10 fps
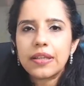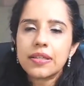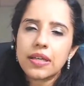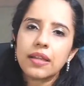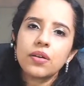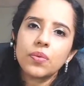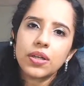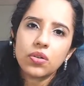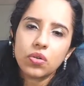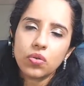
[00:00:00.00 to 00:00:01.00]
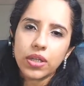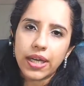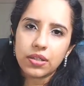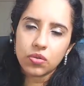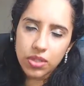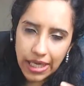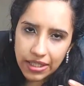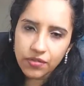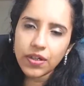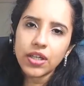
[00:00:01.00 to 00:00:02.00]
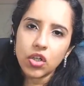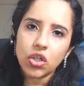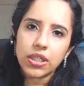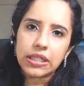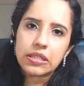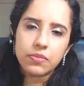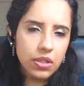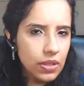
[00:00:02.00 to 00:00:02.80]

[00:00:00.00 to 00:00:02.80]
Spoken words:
there's another way to do that to satisfy your needs,